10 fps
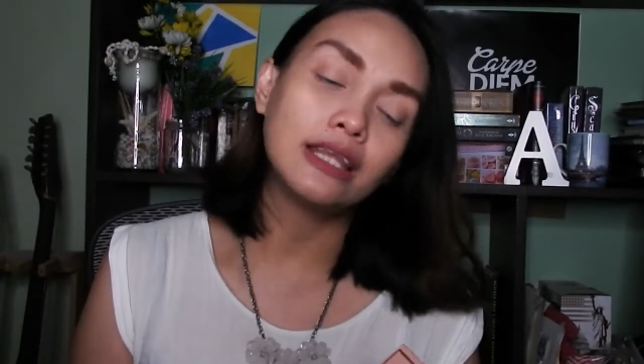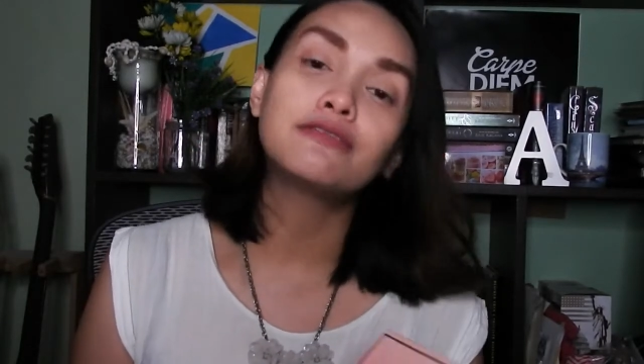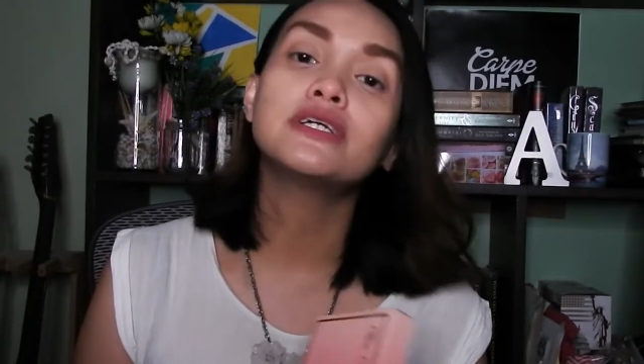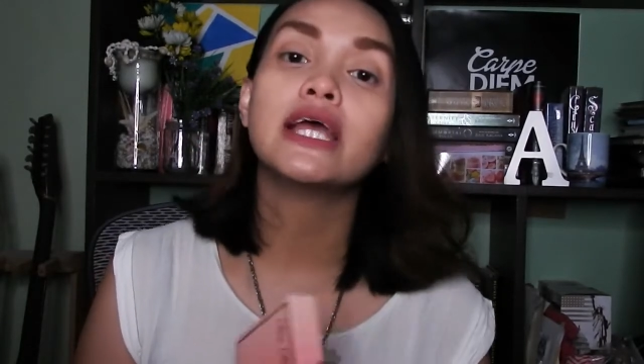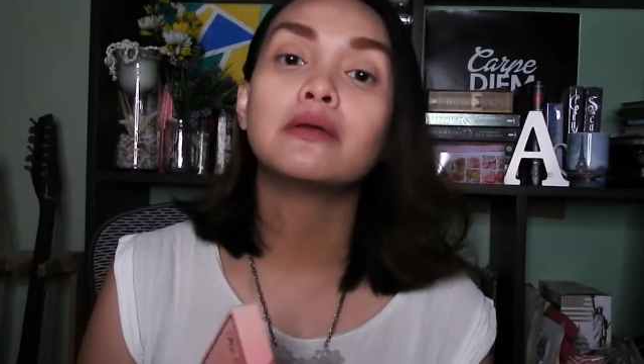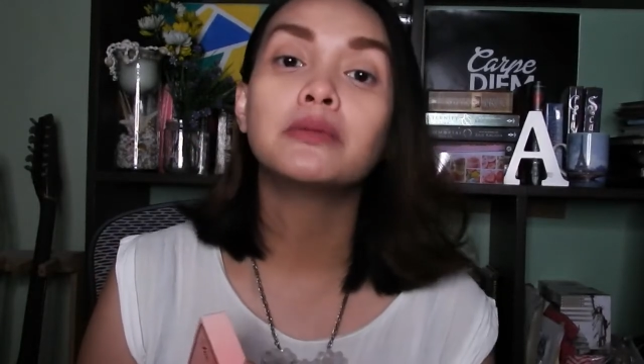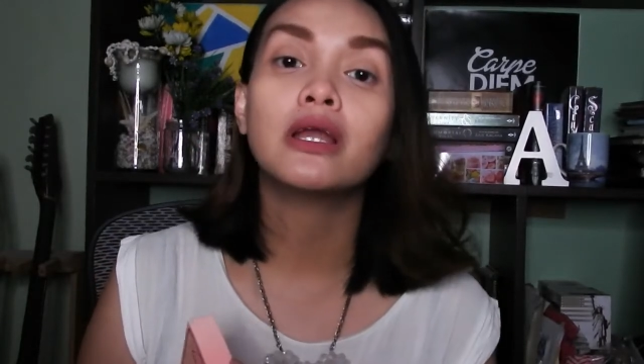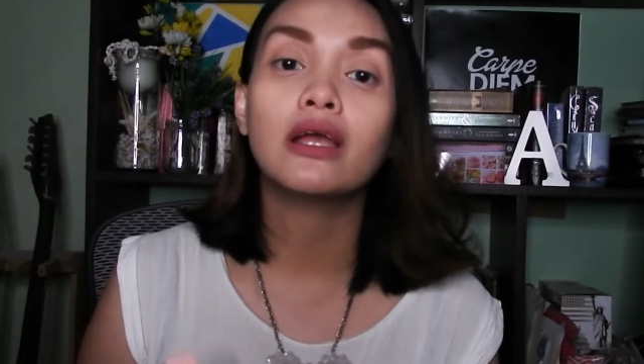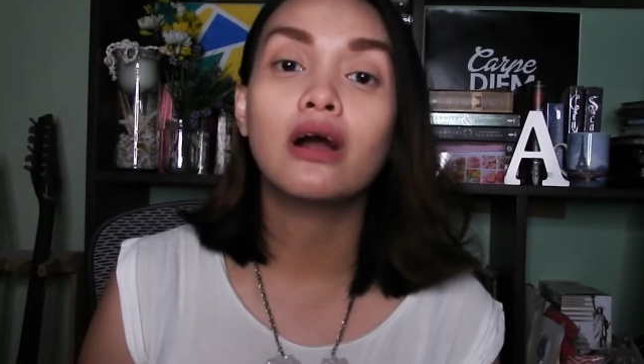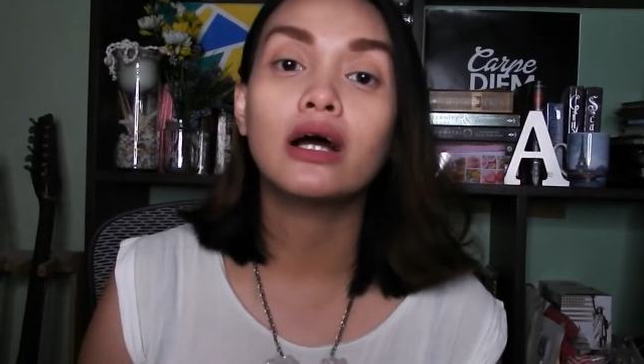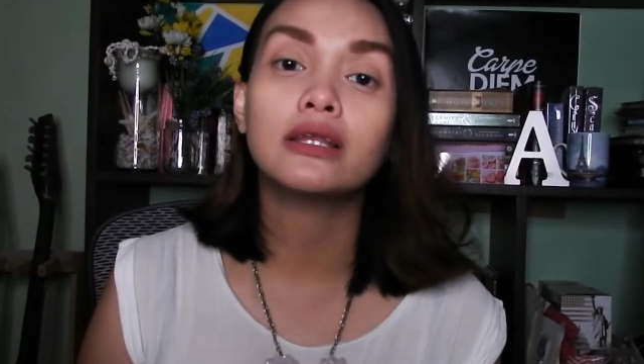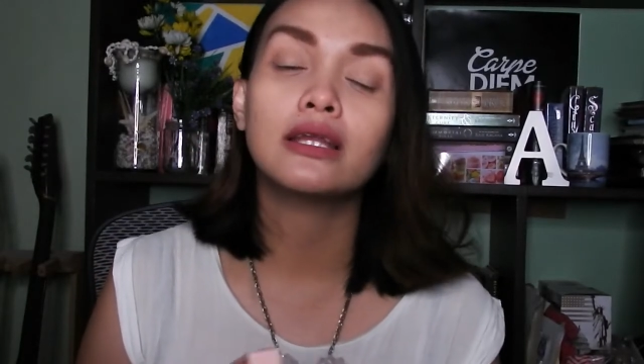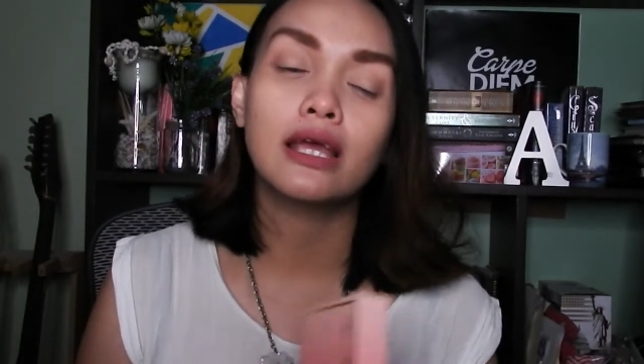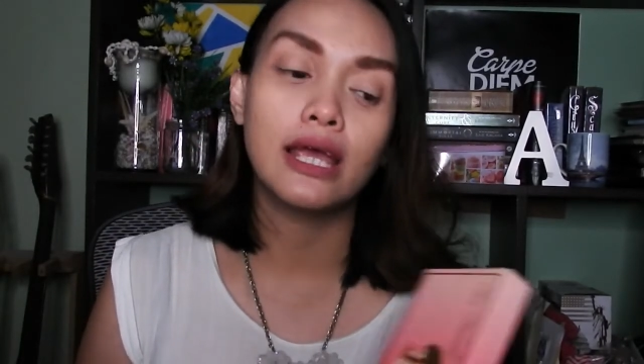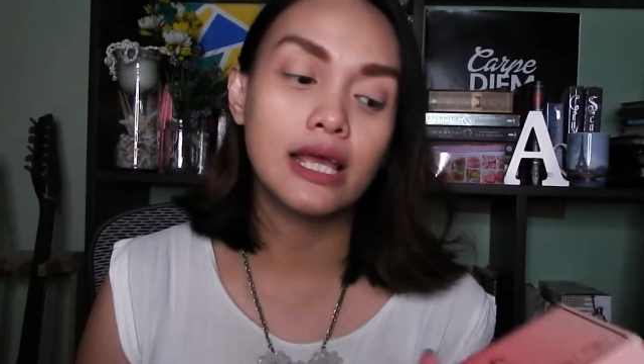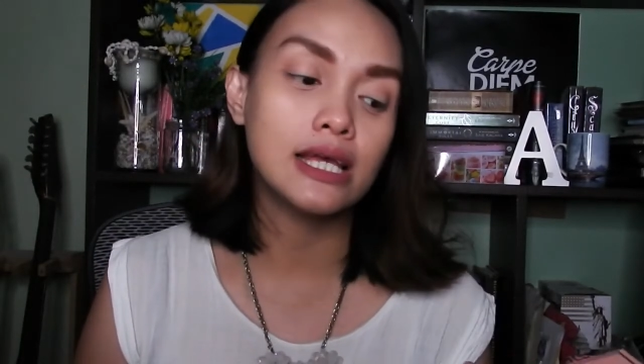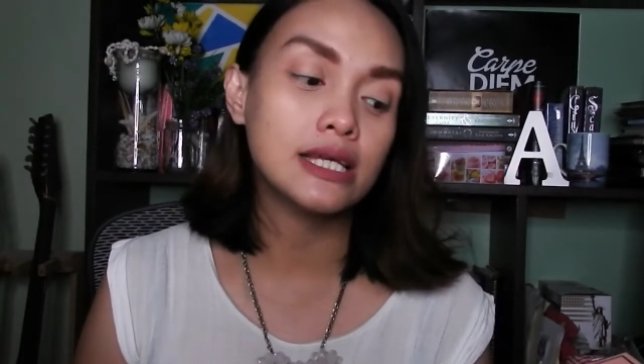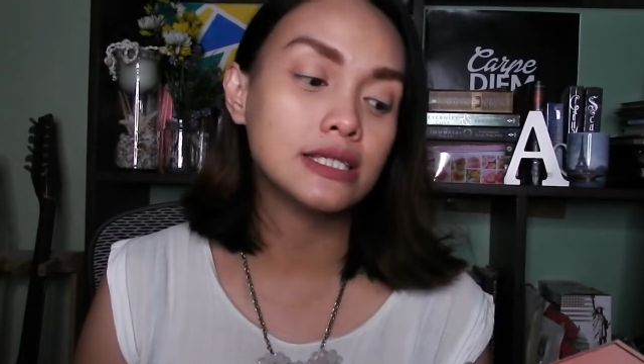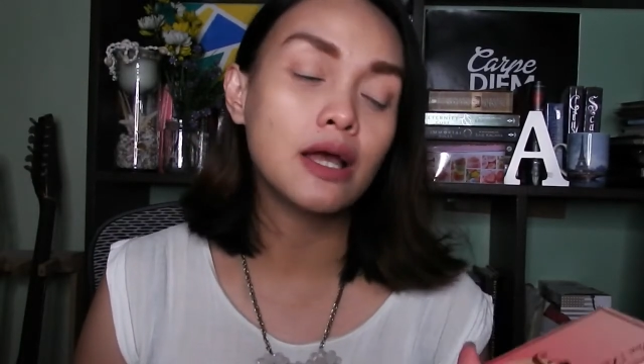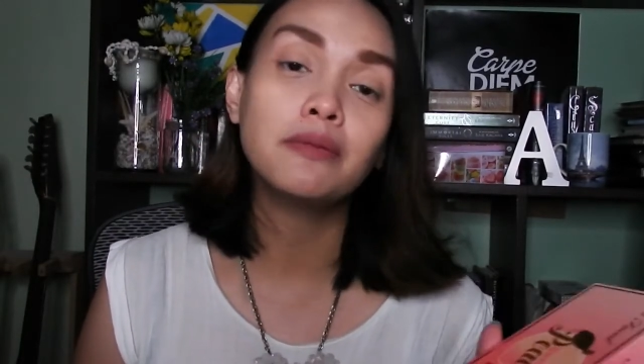The first item that I got
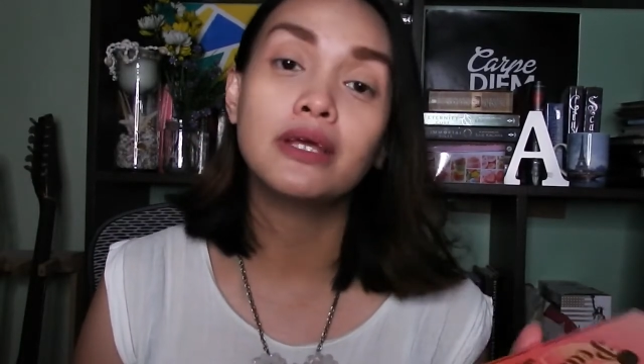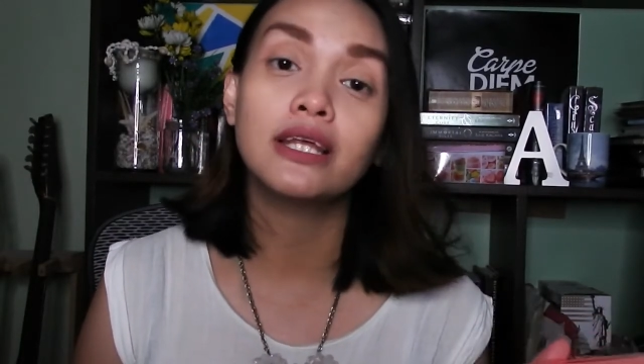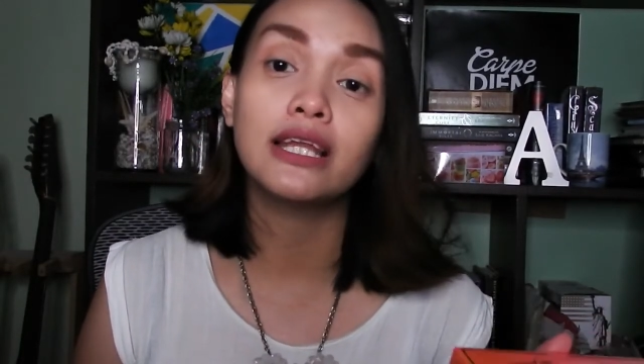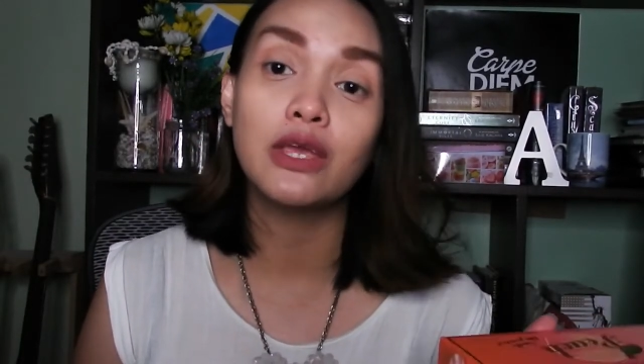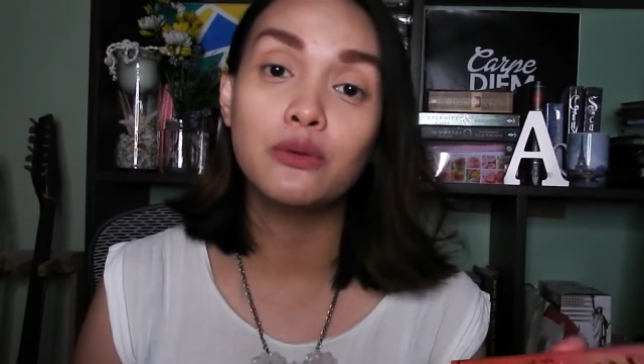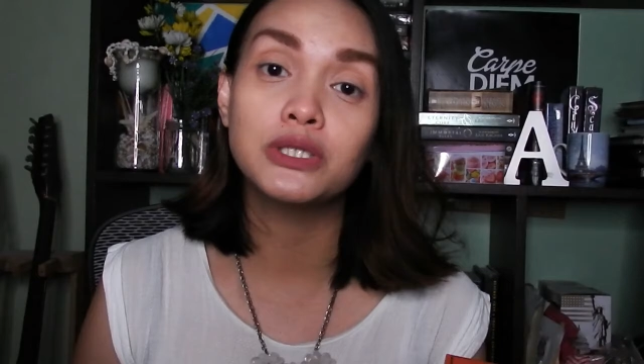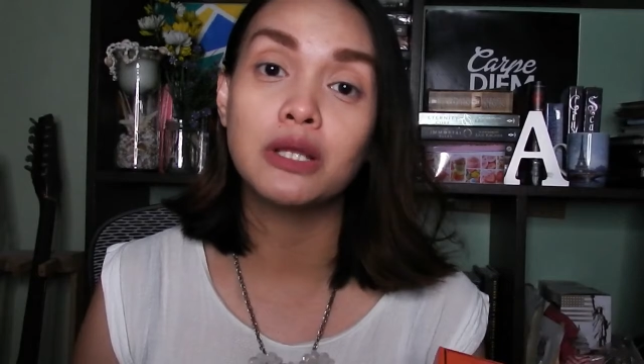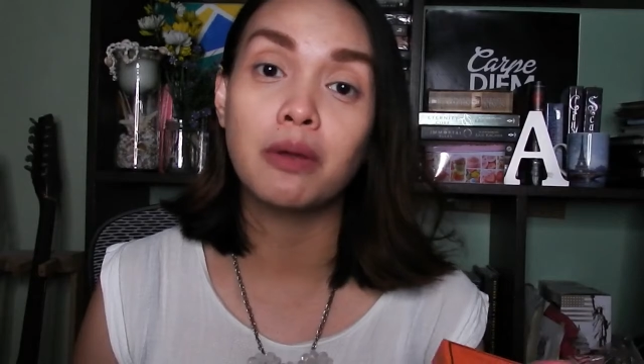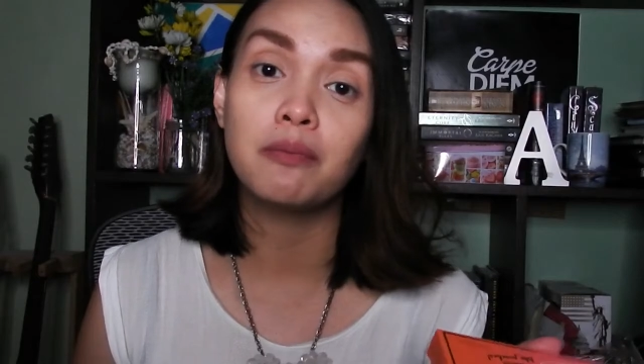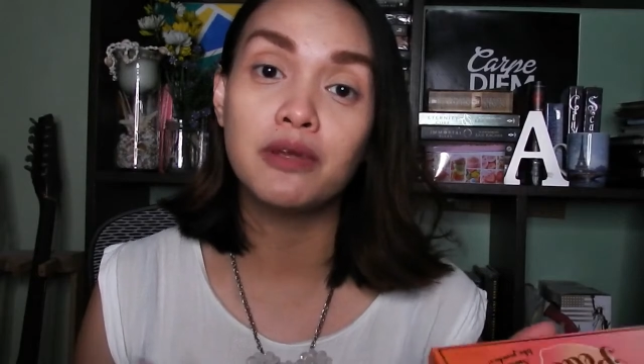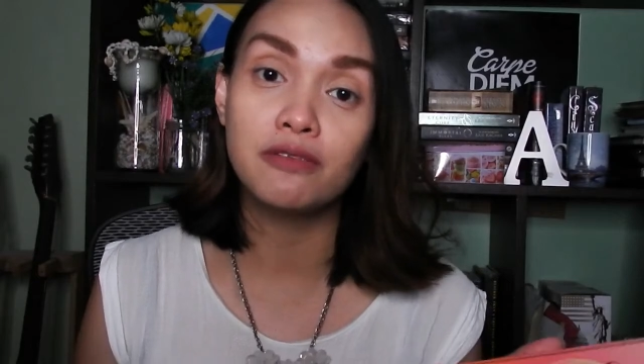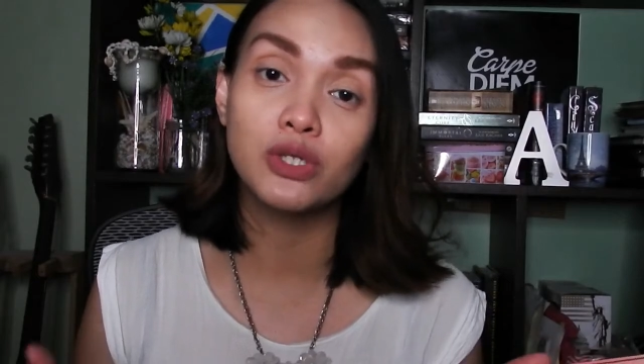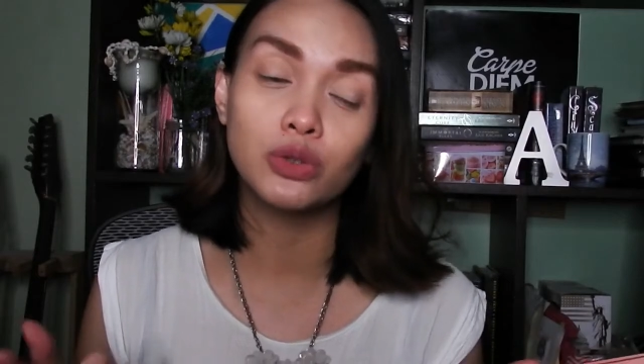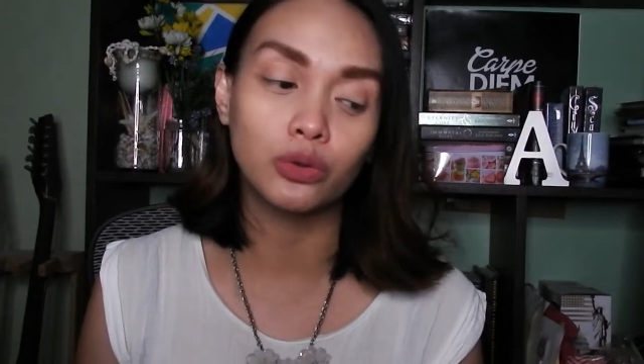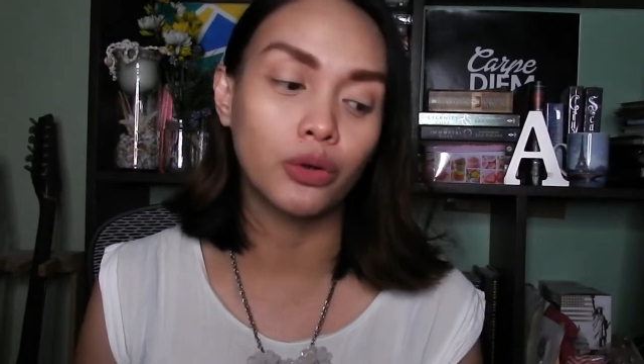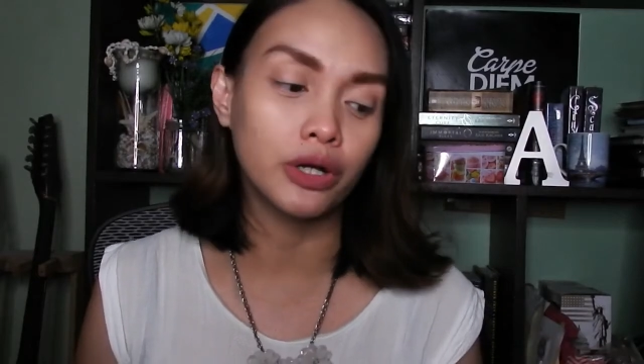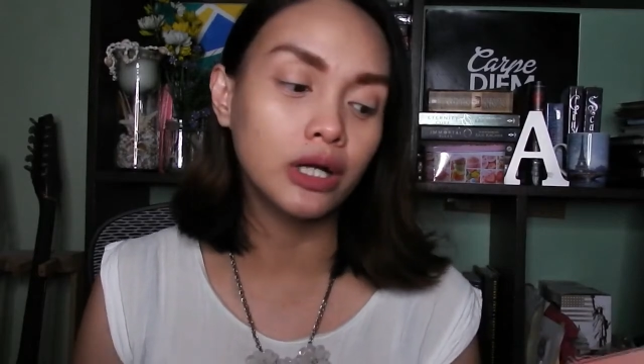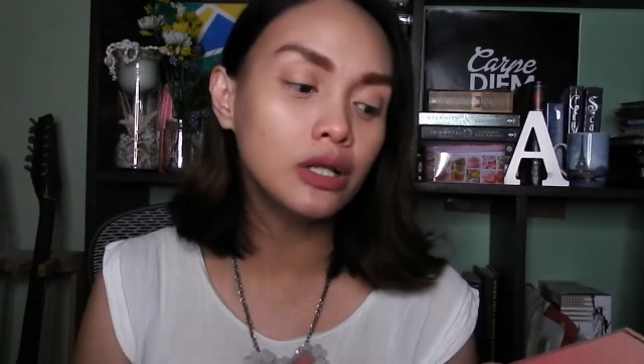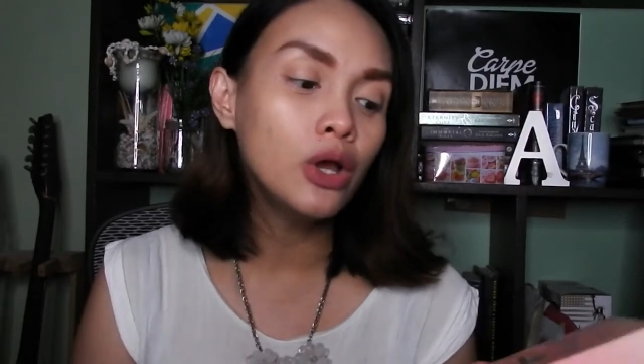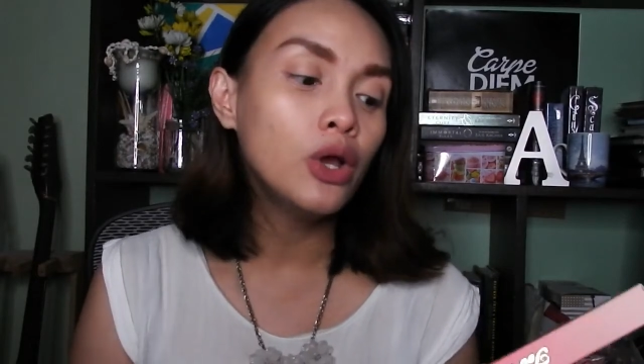is something that I used in my previous
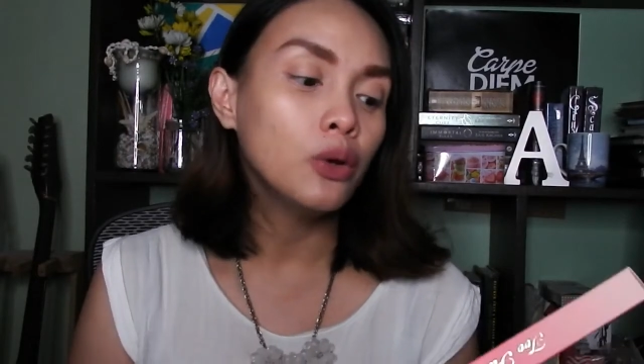tutorial,